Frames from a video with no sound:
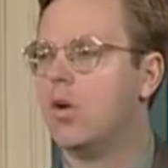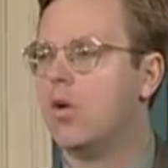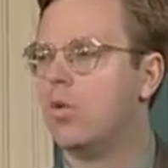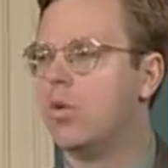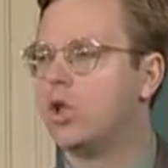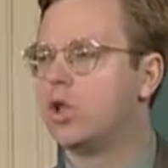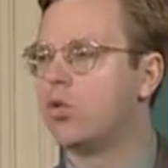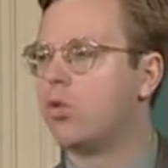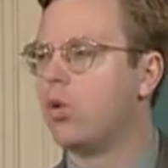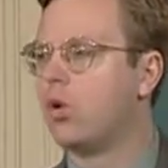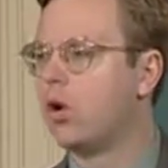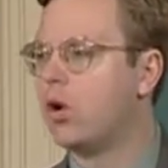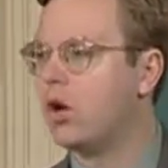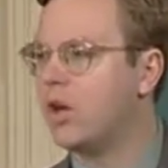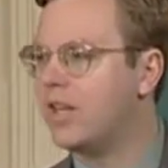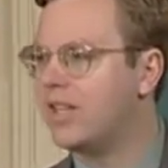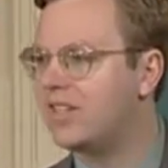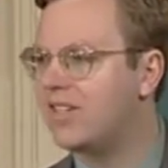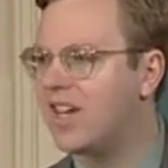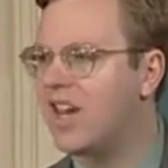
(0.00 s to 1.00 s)
which were
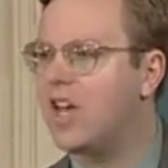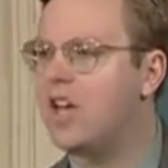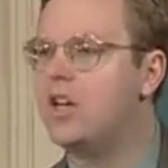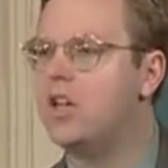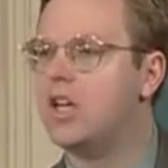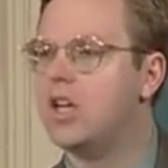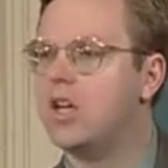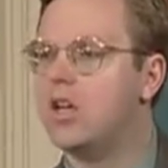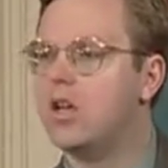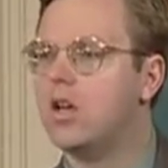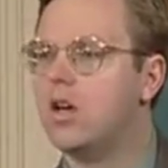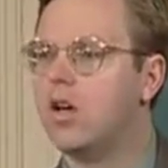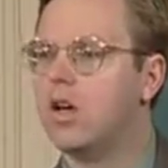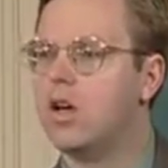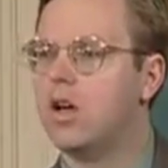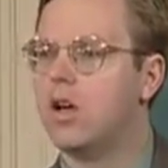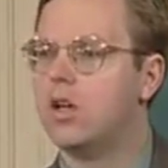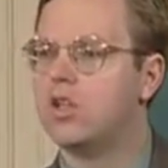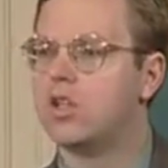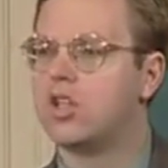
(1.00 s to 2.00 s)
intended
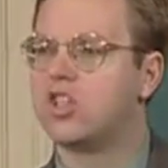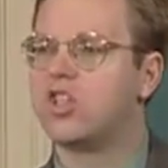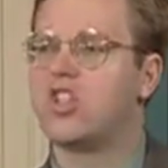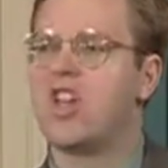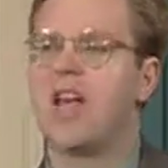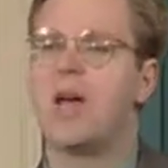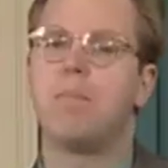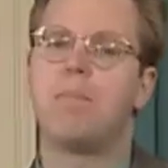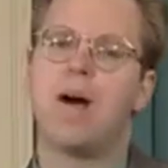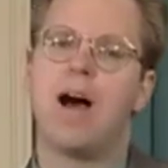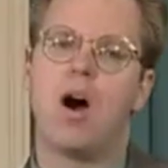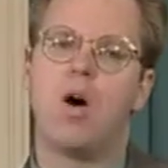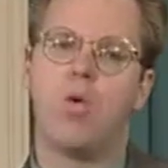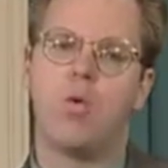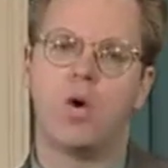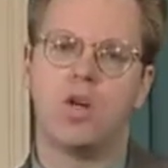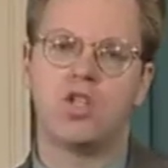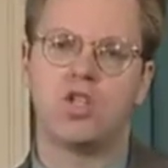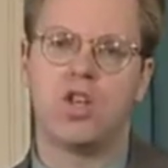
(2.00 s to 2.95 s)
to stamp out once